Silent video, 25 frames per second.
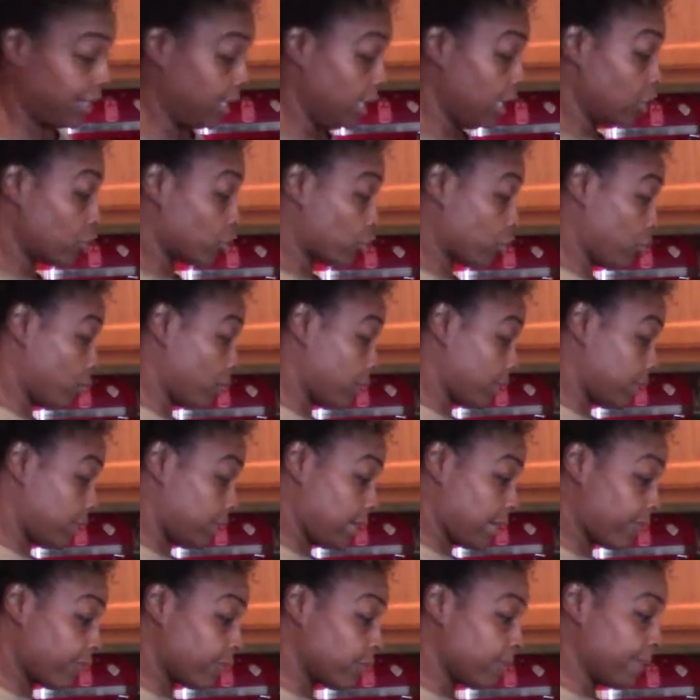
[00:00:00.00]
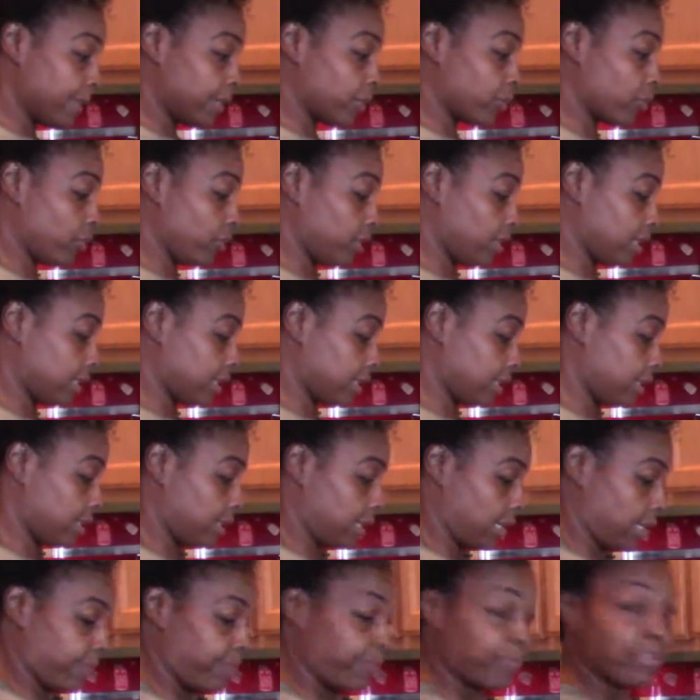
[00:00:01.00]
So you want to definitely make sure it doesn't
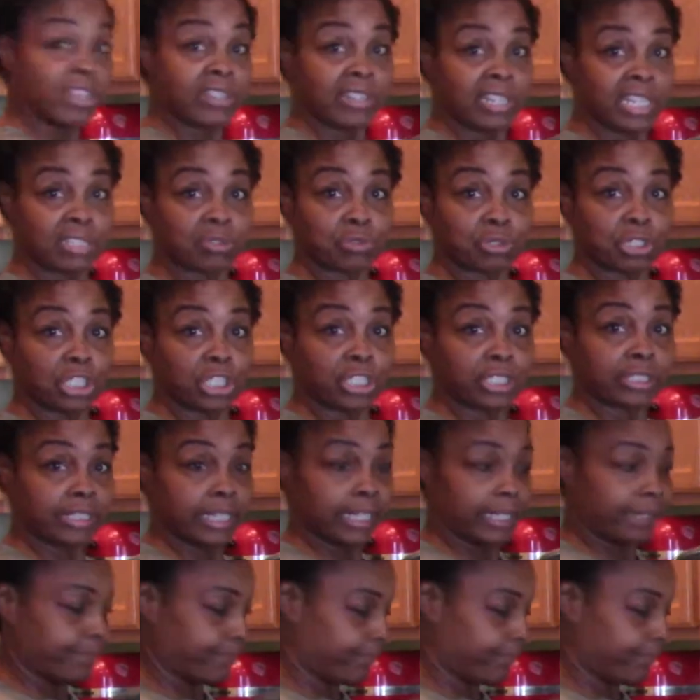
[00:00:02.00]
stick. That's what it looks like.